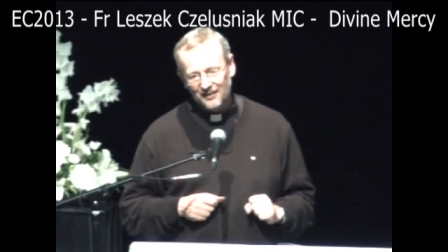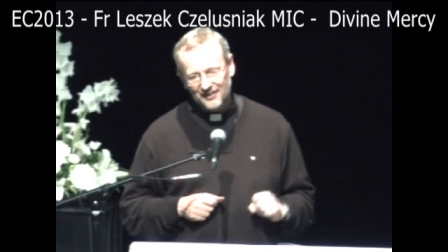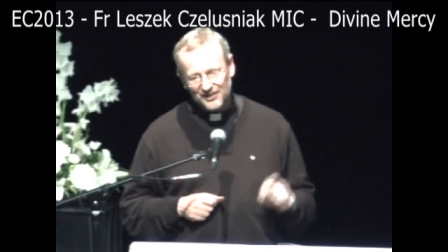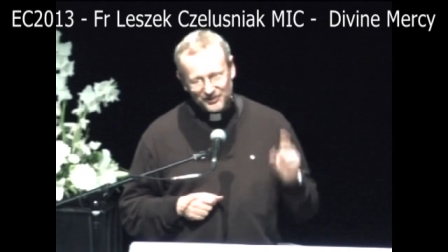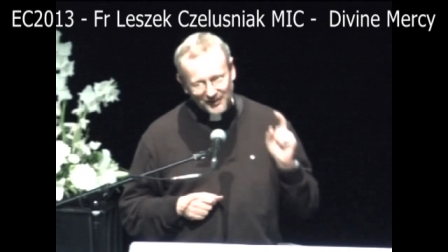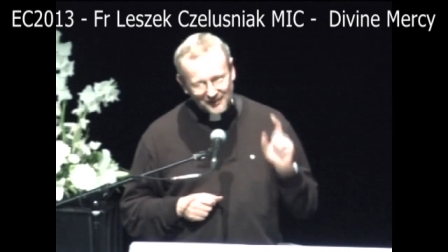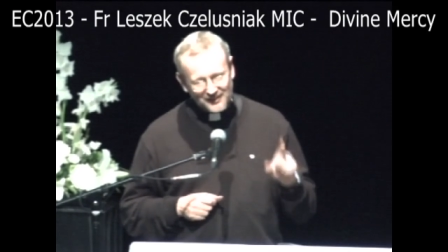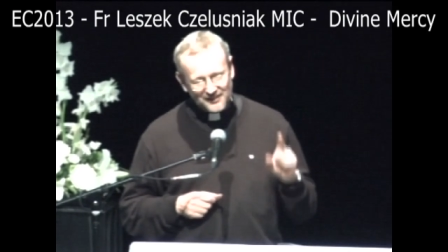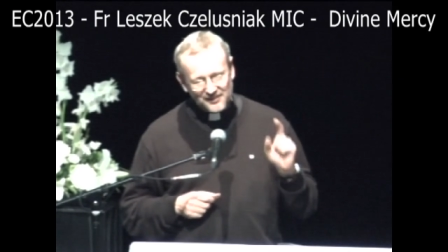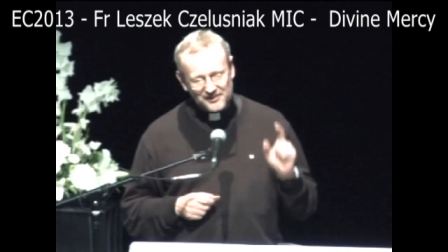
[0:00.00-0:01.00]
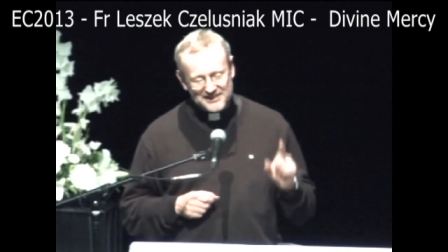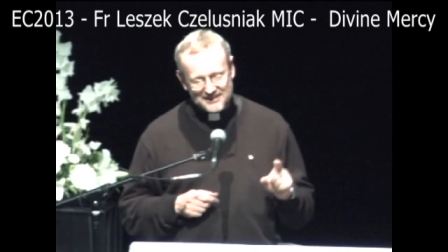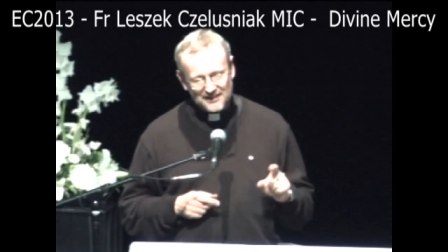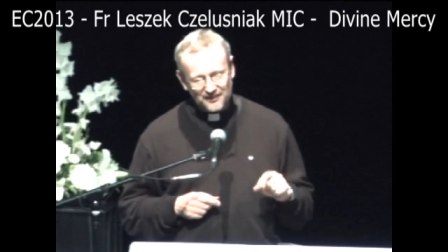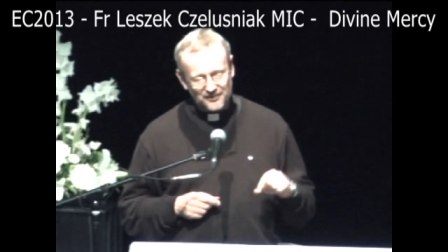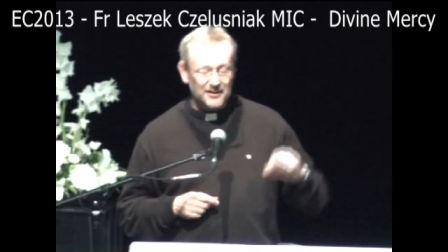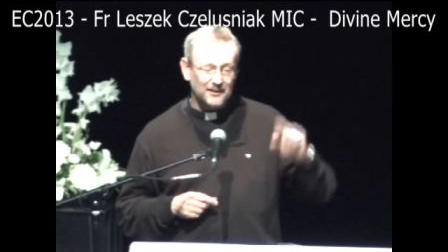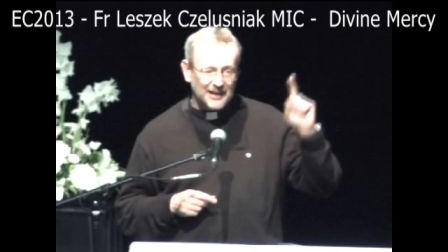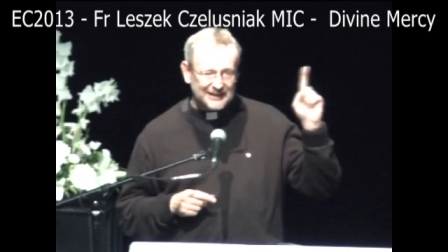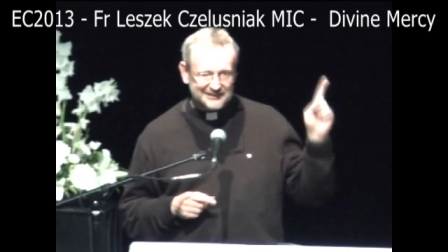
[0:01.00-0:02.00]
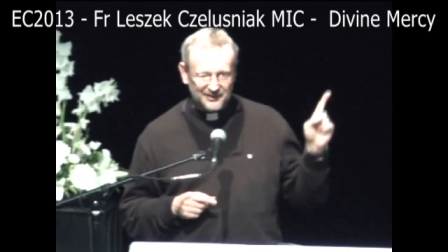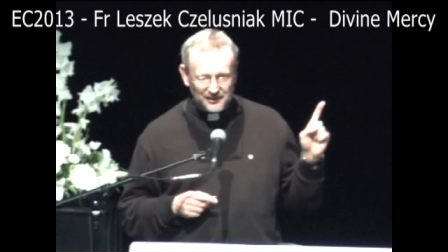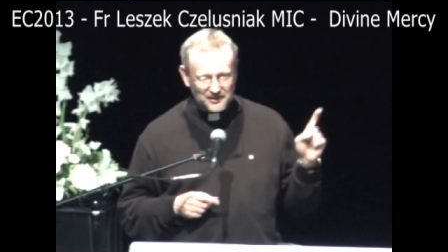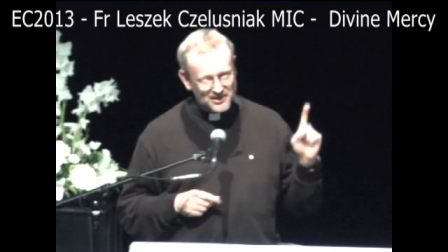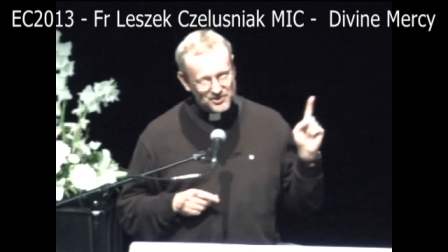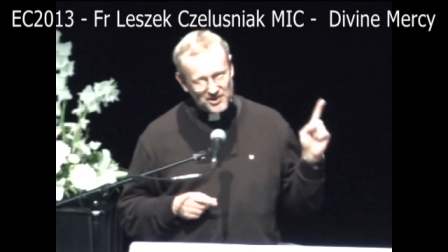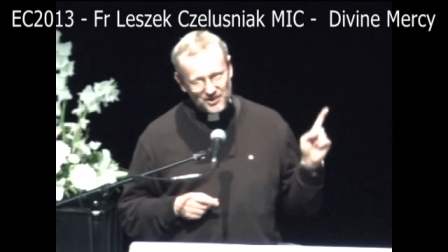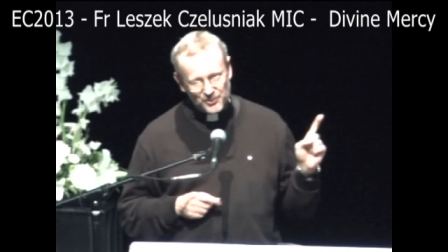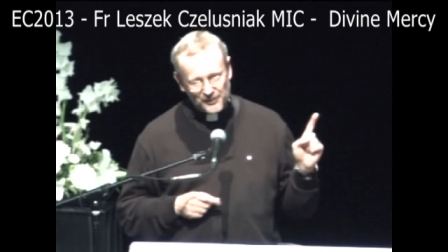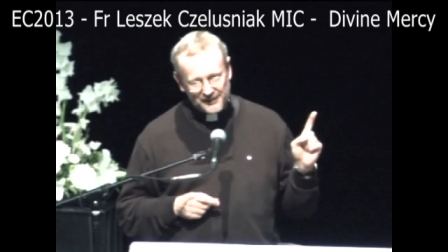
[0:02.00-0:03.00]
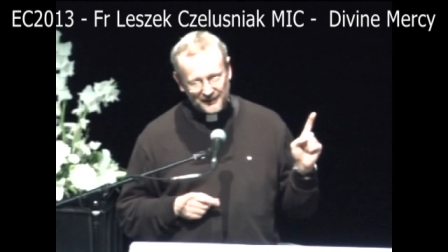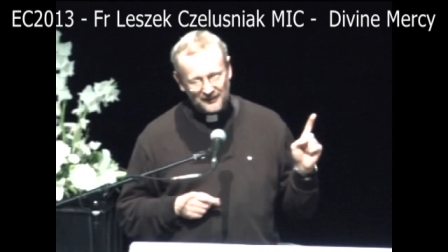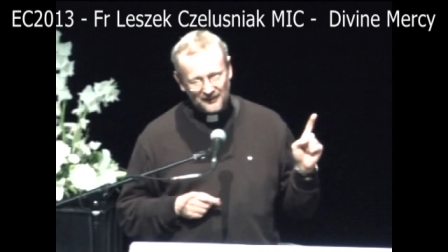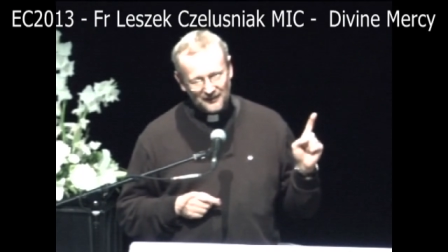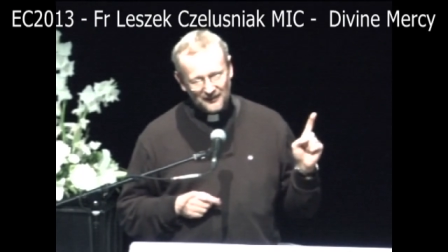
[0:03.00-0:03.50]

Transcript: The children, they received the last year in January,